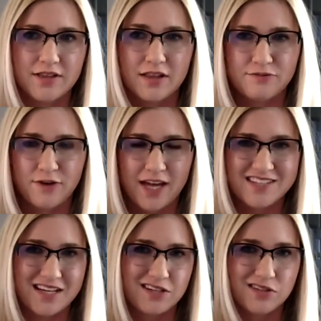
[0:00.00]
and then the
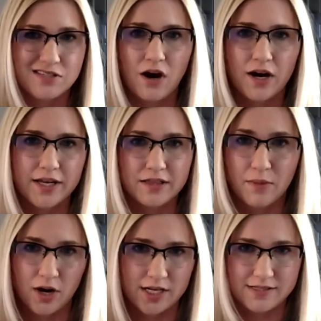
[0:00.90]
Fed essentially talking the
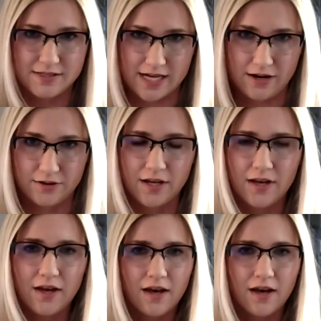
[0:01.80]
markets down.